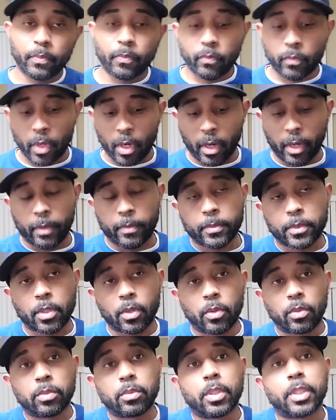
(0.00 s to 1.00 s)
All right,
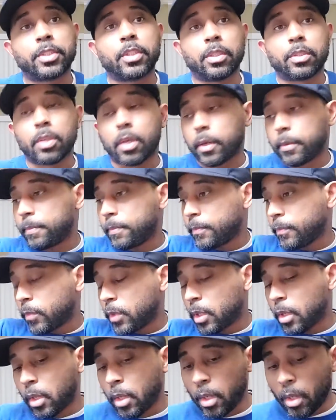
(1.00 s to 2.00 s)
so let's get started.
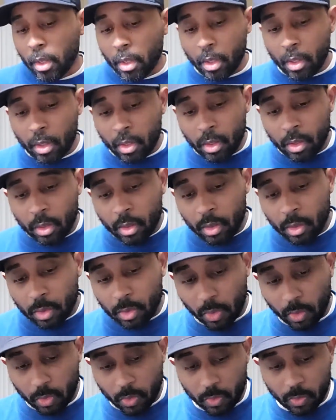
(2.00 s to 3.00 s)

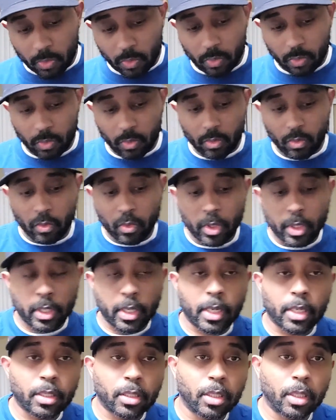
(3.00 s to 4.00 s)
So what
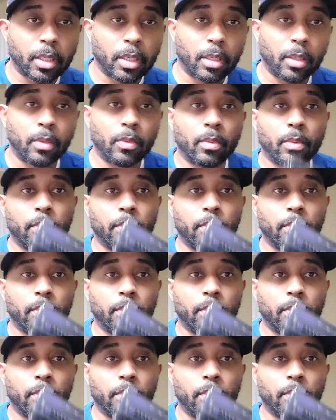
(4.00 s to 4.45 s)
I did,